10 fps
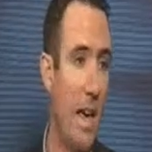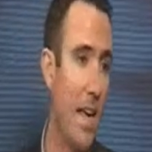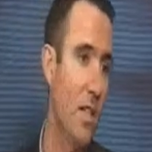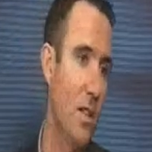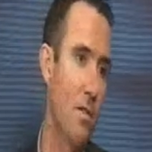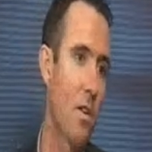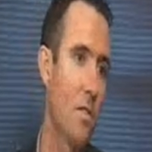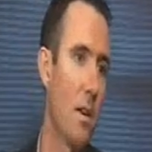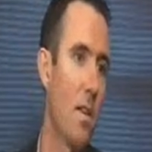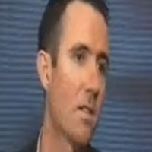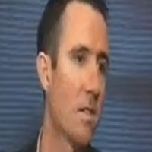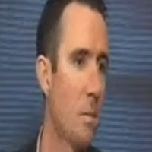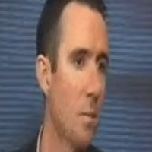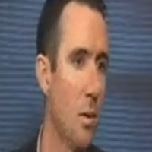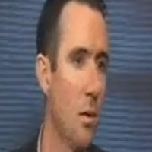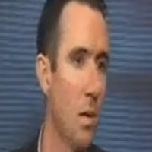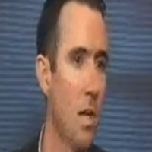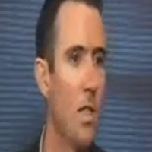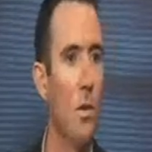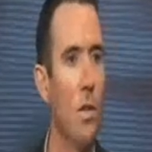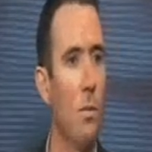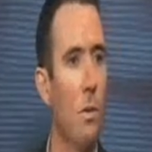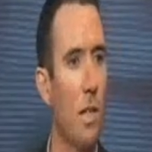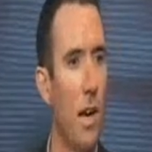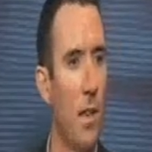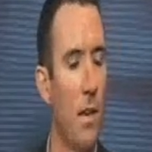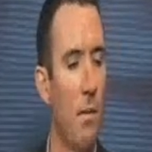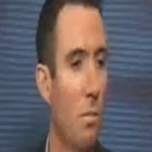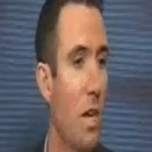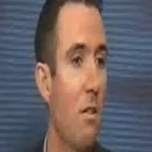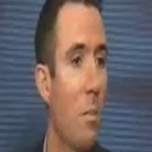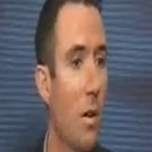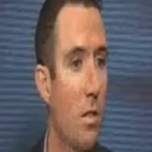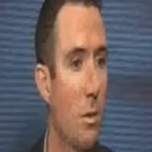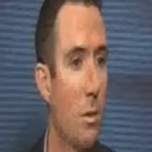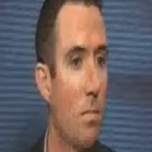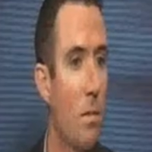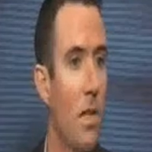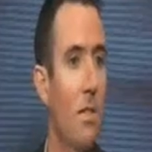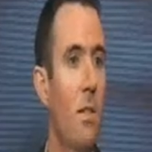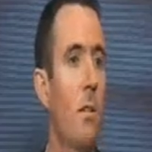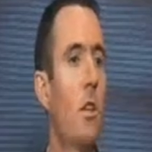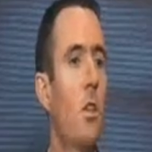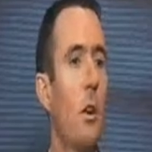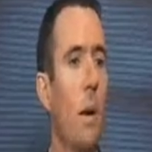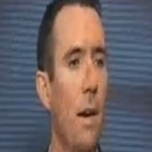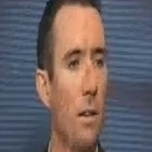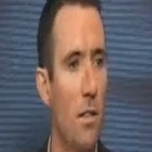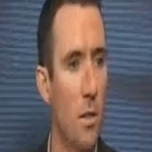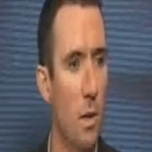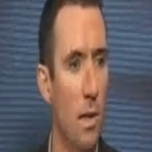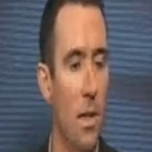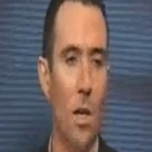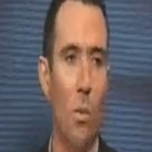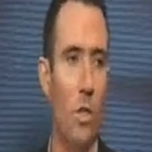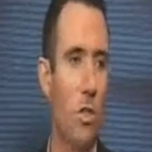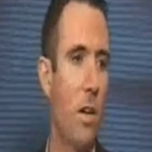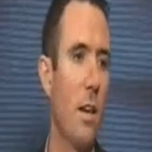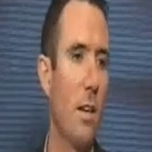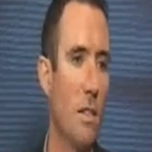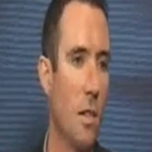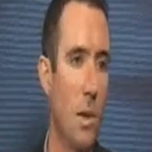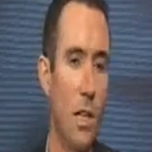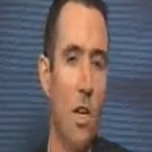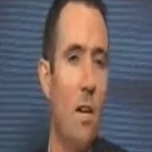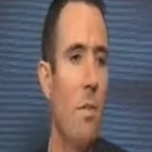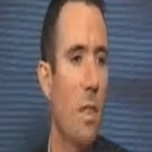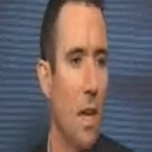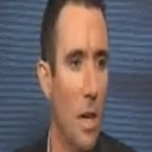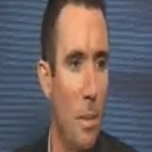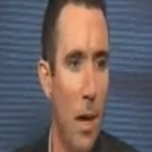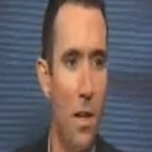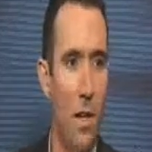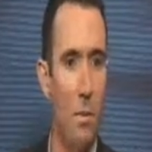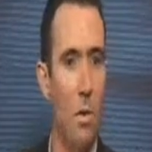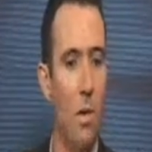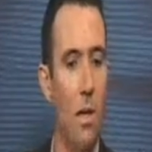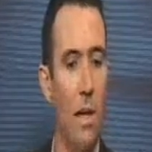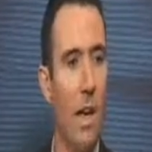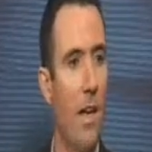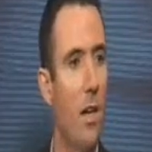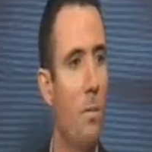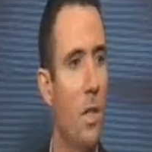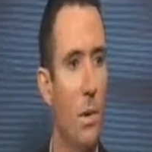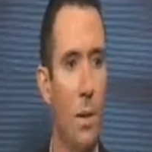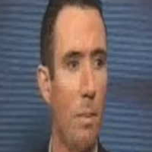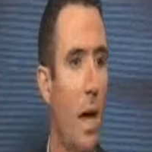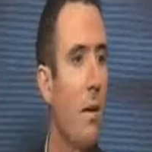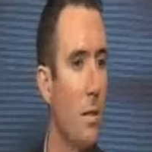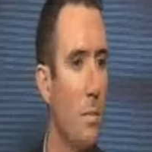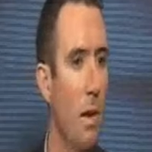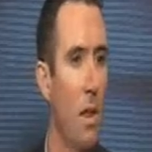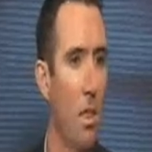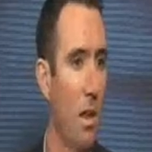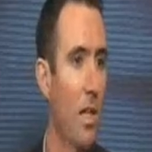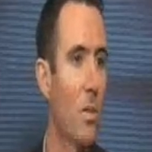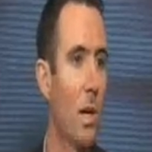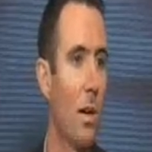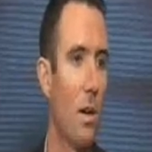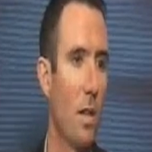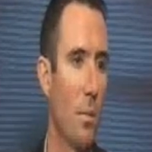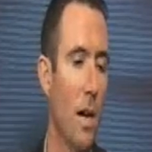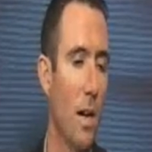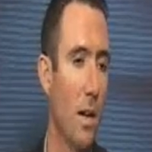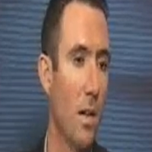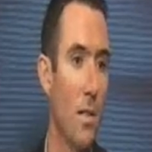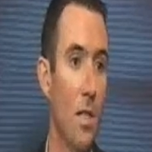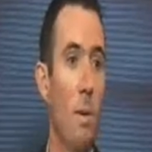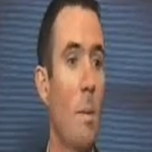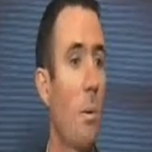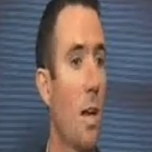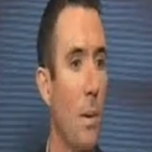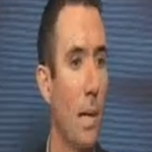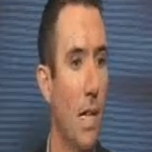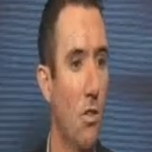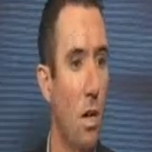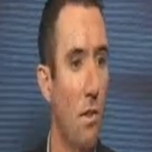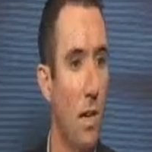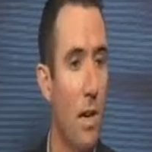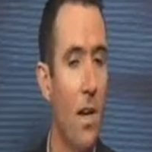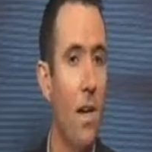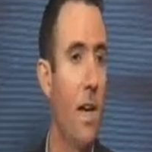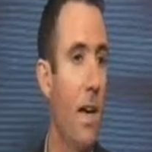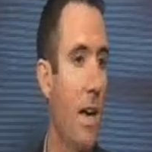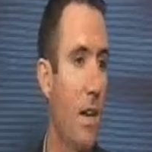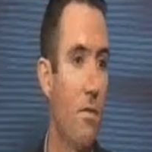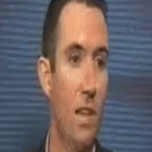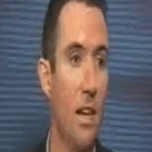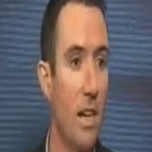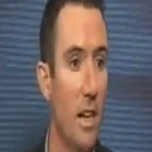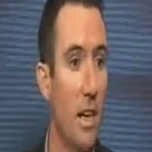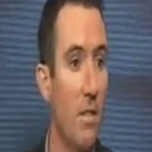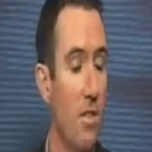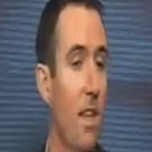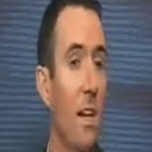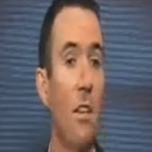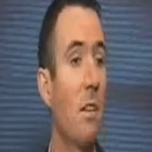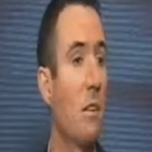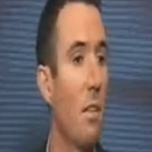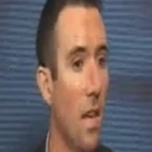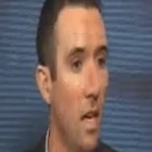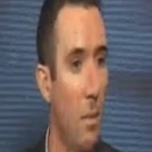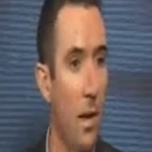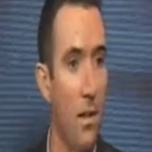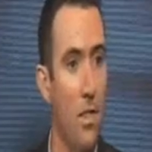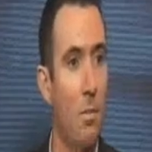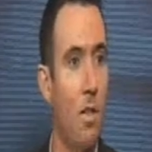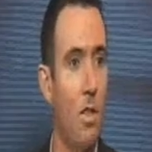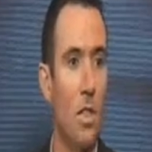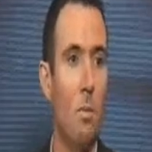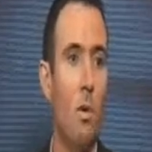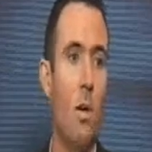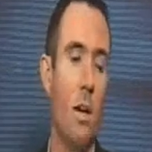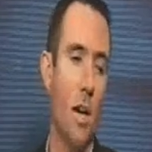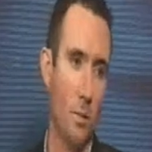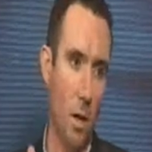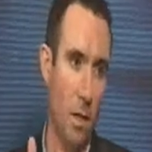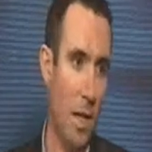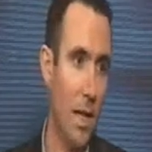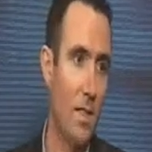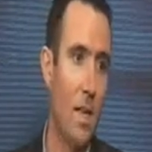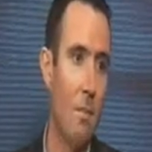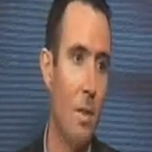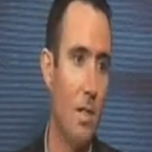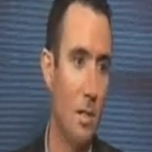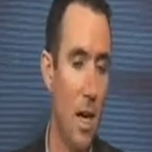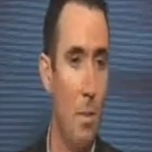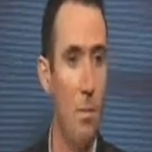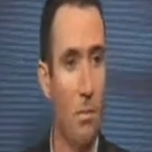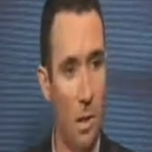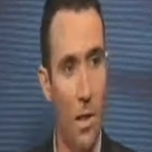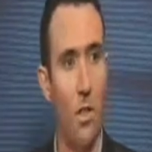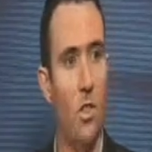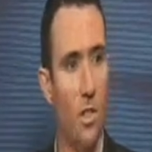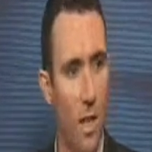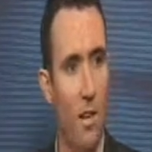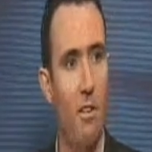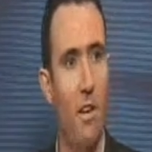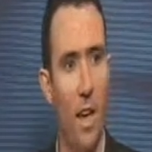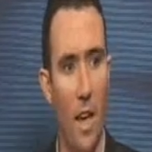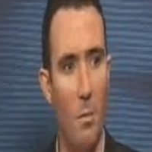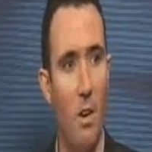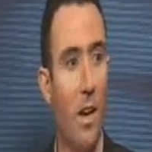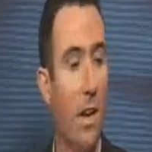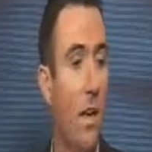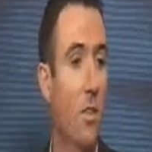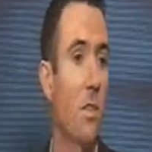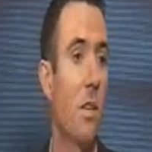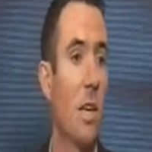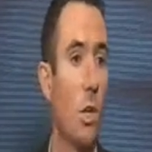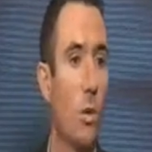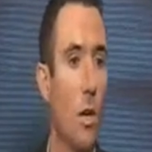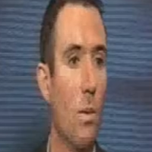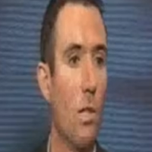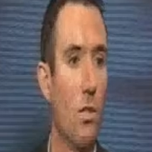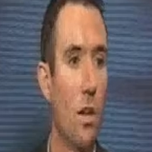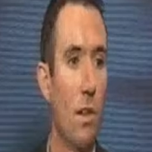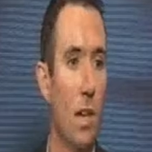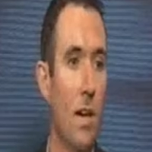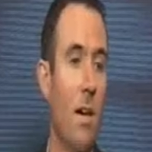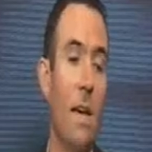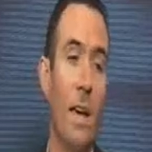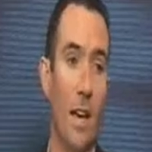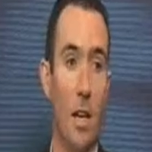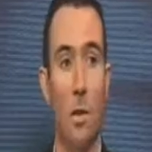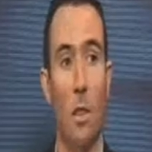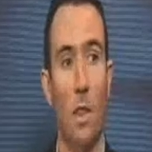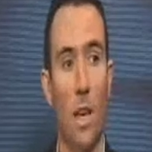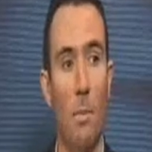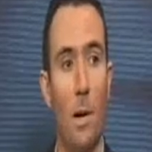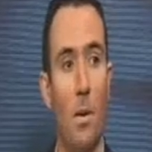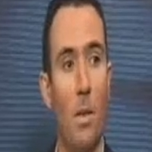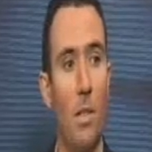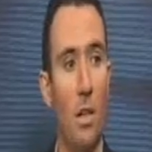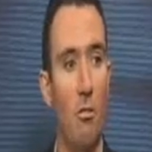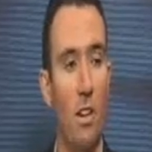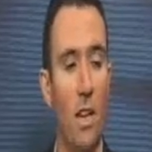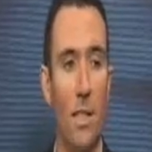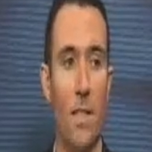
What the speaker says: Each of those things is simple. Doing them all together, near impossible until you know how to do it. Once you know how to do it, you don't even think about it anymore. And I'm doing about as many things when I look at the markets as people are when they drive a car. And I've done it enough that I don't need to think about it so much anymore. I'm not thinking step by step, clutch, accelerator, handbrake, just like you're not when you drive a car. And I'm not thinking about all those ingredients.